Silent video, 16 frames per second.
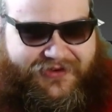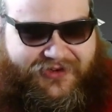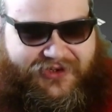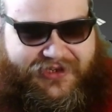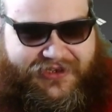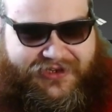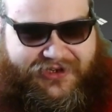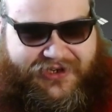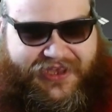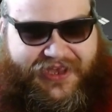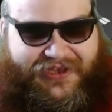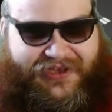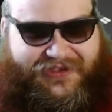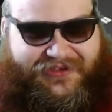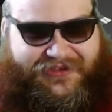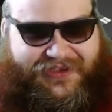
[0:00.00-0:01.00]
She
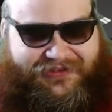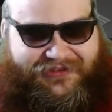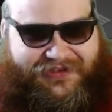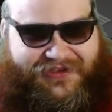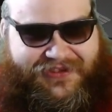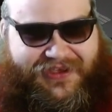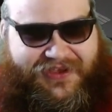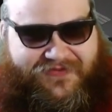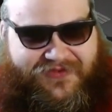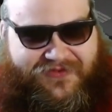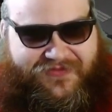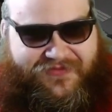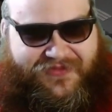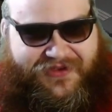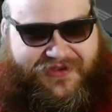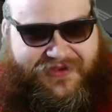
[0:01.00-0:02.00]
accidentally saves
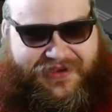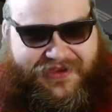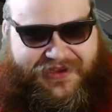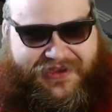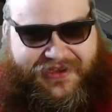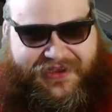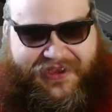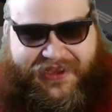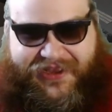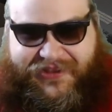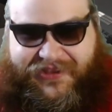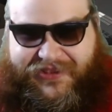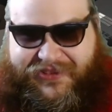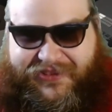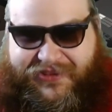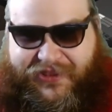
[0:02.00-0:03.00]
him. And
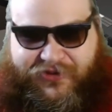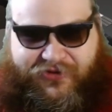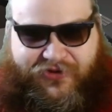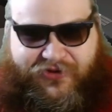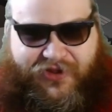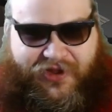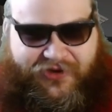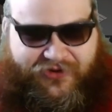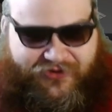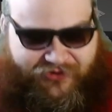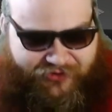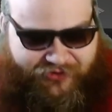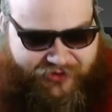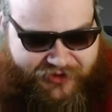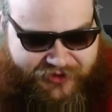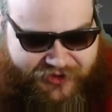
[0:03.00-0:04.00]
then the other doctors
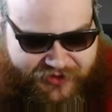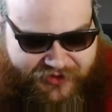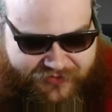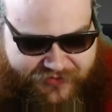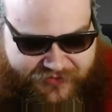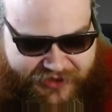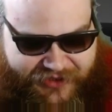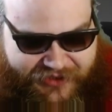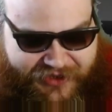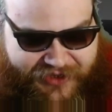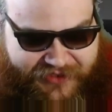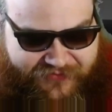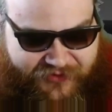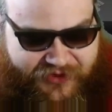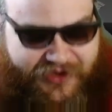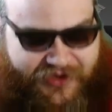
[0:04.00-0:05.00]
are looking at him, and they
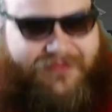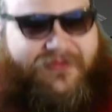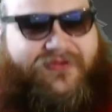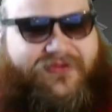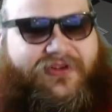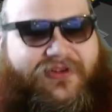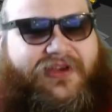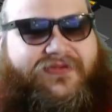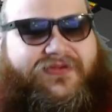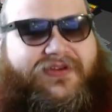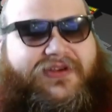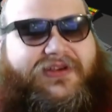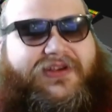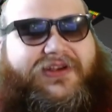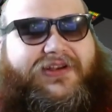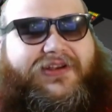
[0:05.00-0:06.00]
ask for time of life.
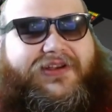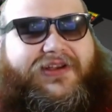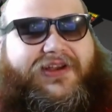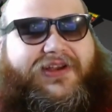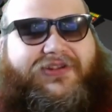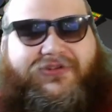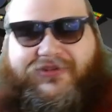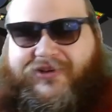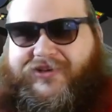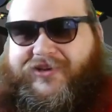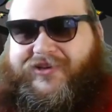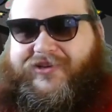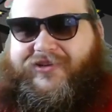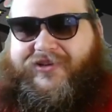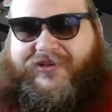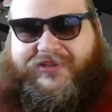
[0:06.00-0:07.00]
And they're looking
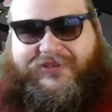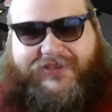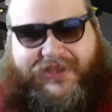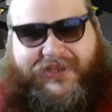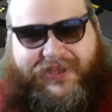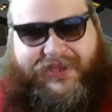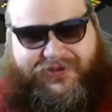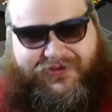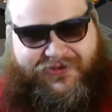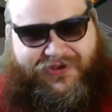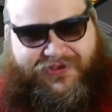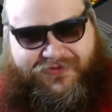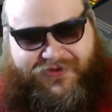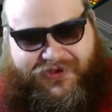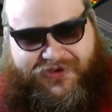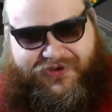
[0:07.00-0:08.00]
at it, dang, there's
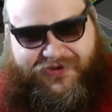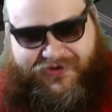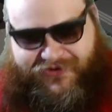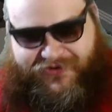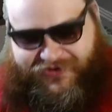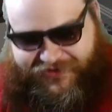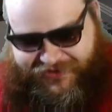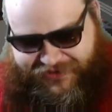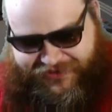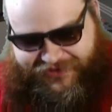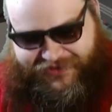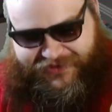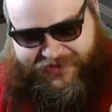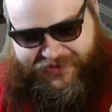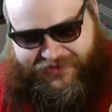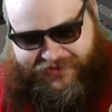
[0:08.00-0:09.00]
nothing we could do.
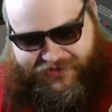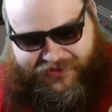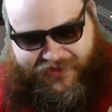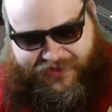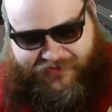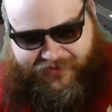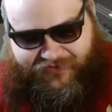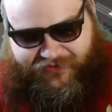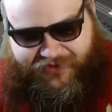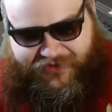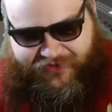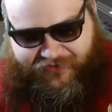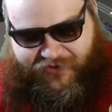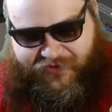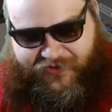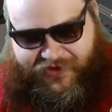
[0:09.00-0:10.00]
Time of
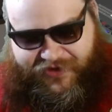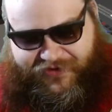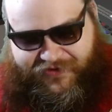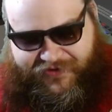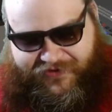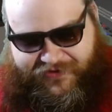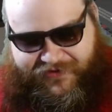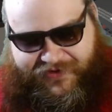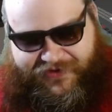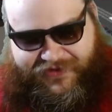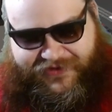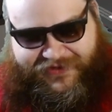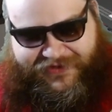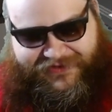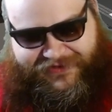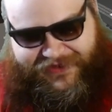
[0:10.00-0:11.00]
life, 0900.
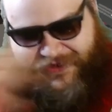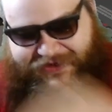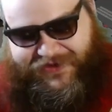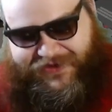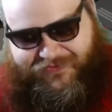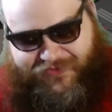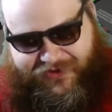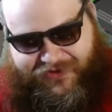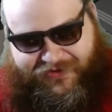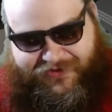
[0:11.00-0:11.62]
Damn.